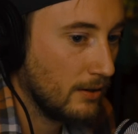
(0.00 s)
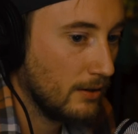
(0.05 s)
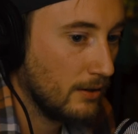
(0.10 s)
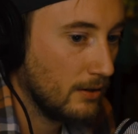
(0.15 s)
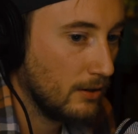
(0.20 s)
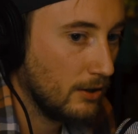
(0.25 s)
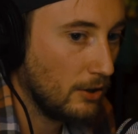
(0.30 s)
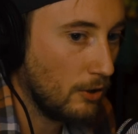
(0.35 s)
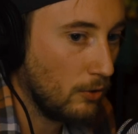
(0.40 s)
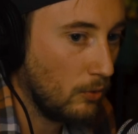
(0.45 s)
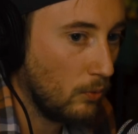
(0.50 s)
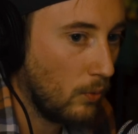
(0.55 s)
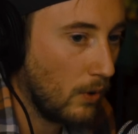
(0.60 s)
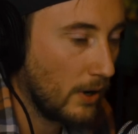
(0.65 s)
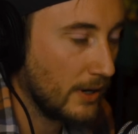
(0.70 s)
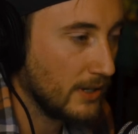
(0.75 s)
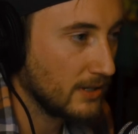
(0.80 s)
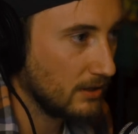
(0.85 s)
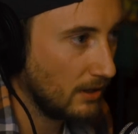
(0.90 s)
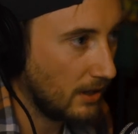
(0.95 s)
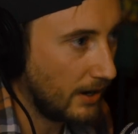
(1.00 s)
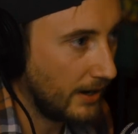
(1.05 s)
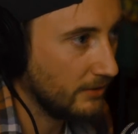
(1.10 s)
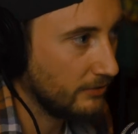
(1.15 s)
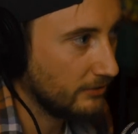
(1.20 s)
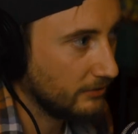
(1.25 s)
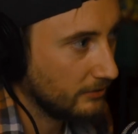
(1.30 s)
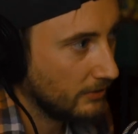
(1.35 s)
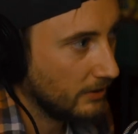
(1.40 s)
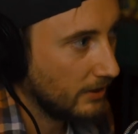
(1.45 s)
you know, what is
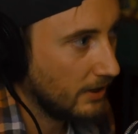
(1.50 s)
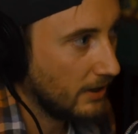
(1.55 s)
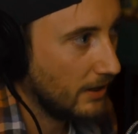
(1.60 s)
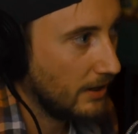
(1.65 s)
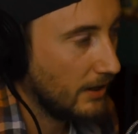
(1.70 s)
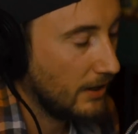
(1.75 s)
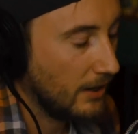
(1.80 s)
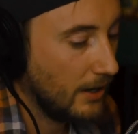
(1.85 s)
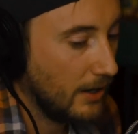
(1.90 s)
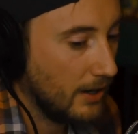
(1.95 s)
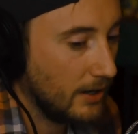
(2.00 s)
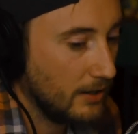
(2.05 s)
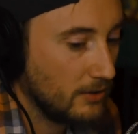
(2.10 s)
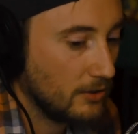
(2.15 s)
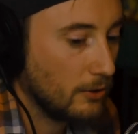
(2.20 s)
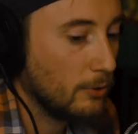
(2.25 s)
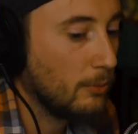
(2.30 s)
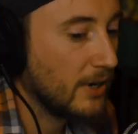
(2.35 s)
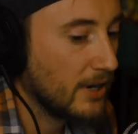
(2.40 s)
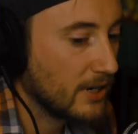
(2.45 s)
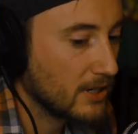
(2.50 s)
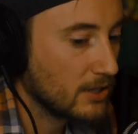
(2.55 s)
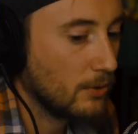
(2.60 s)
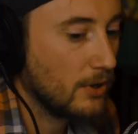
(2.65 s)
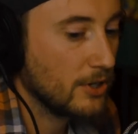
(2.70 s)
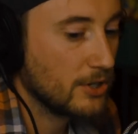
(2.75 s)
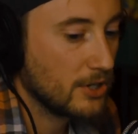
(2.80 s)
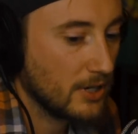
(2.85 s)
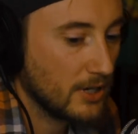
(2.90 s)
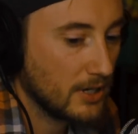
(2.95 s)
life? And so my next
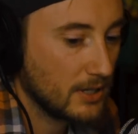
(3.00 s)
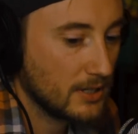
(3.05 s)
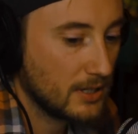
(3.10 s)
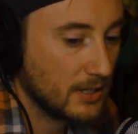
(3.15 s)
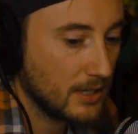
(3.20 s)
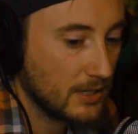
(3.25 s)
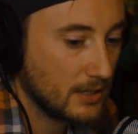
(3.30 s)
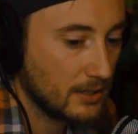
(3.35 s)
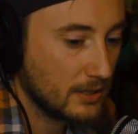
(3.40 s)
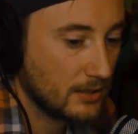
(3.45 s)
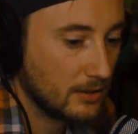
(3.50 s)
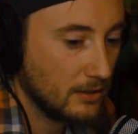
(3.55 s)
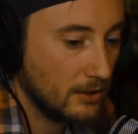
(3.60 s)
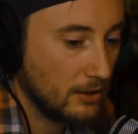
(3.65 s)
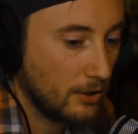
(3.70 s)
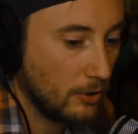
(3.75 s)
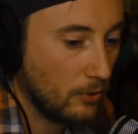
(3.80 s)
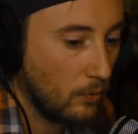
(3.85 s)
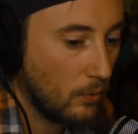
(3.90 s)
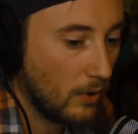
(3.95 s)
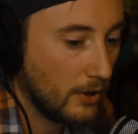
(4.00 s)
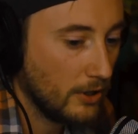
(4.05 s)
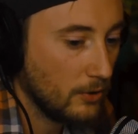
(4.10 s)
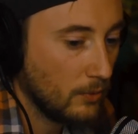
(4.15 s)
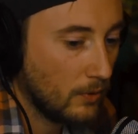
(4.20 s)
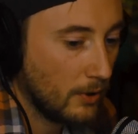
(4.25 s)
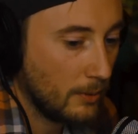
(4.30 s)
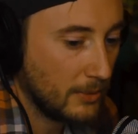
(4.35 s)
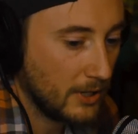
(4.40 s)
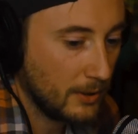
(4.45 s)
question is, you know, what do you
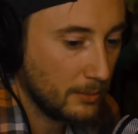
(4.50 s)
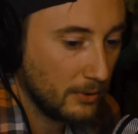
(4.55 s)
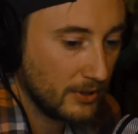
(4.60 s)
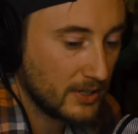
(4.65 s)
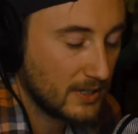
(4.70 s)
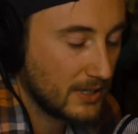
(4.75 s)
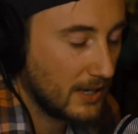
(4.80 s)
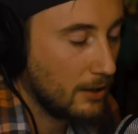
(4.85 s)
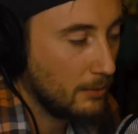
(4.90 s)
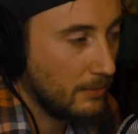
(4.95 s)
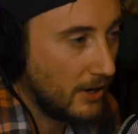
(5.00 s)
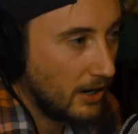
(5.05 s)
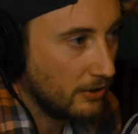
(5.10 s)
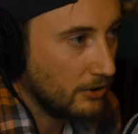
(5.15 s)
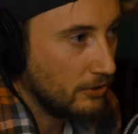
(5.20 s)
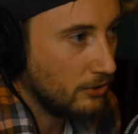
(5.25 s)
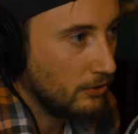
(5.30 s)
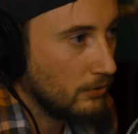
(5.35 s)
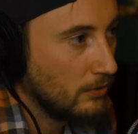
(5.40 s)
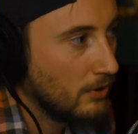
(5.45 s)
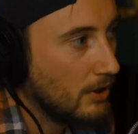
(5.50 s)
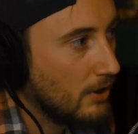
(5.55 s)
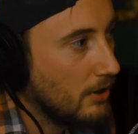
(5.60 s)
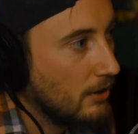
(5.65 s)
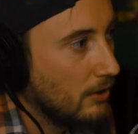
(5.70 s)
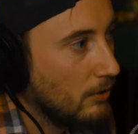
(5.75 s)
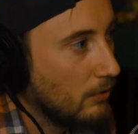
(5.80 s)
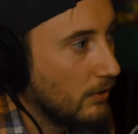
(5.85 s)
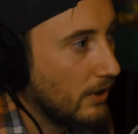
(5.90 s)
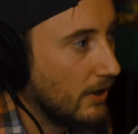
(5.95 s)
want people to say about you
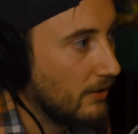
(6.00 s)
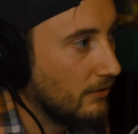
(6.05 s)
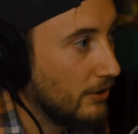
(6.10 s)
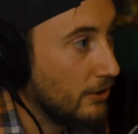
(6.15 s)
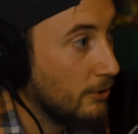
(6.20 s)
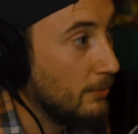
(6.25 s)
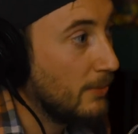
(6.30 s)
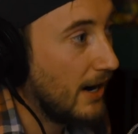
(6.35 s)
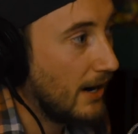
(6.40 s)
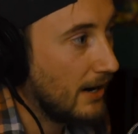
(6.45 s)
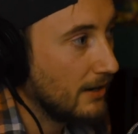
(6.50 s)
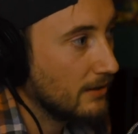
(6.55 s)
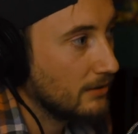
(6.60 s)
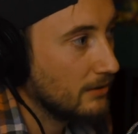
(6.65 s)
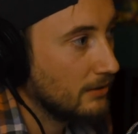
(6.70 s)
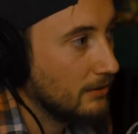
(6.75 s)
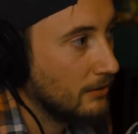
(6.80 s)
whenever you pass?